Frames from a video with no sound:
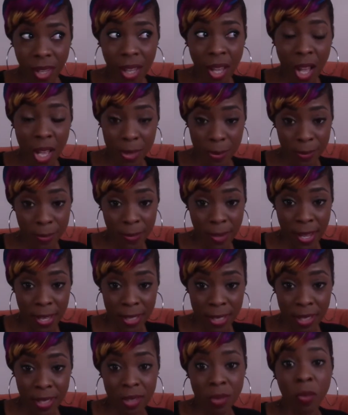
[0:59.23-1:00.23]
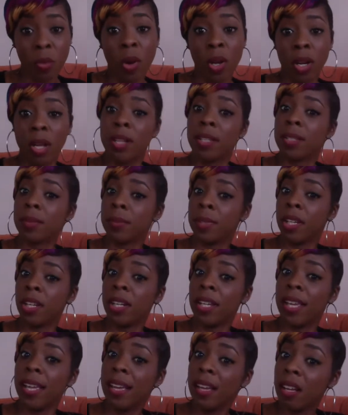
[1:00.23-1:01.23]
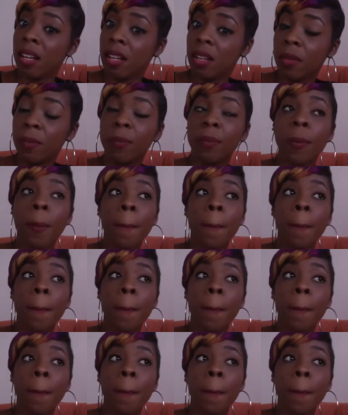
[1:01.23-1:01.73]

Gospelfest, one awesome day on the hill,